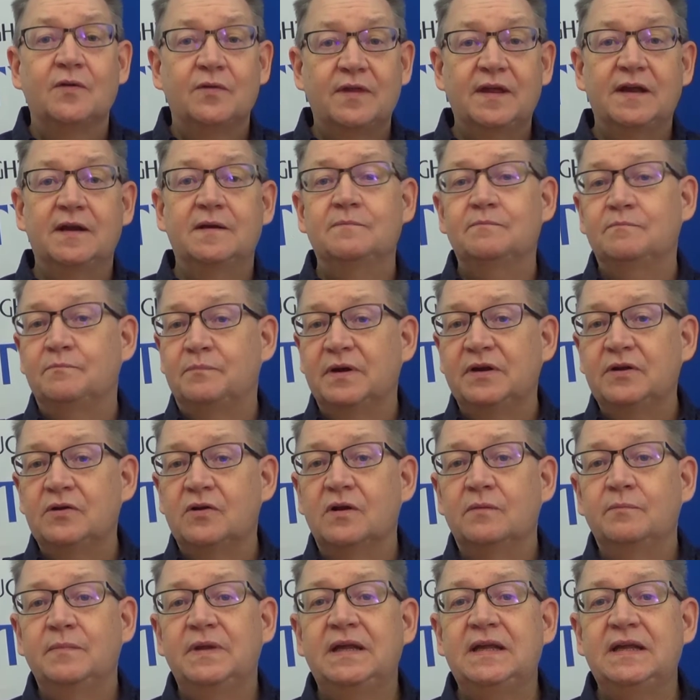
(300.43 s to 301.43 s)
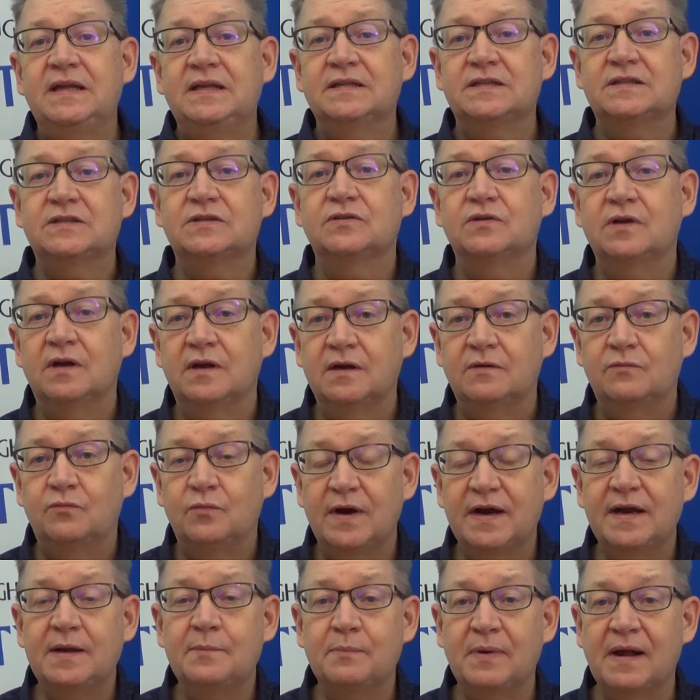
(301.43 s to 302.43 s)
then by all means, uh,
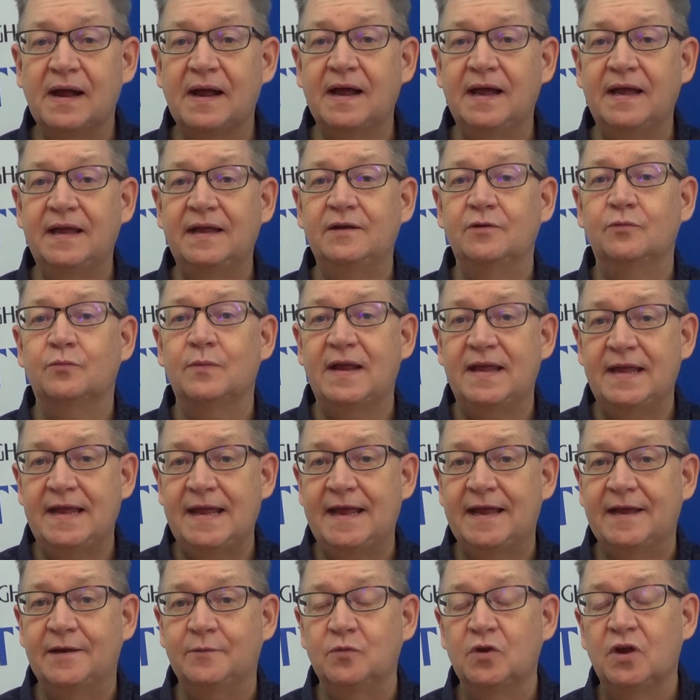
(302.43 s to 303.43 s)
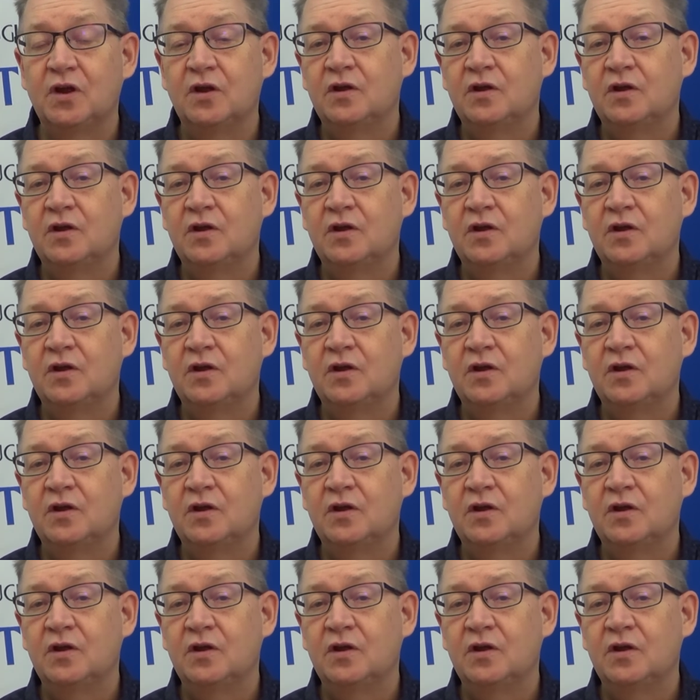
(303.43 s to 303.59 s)
run it by Rayanne.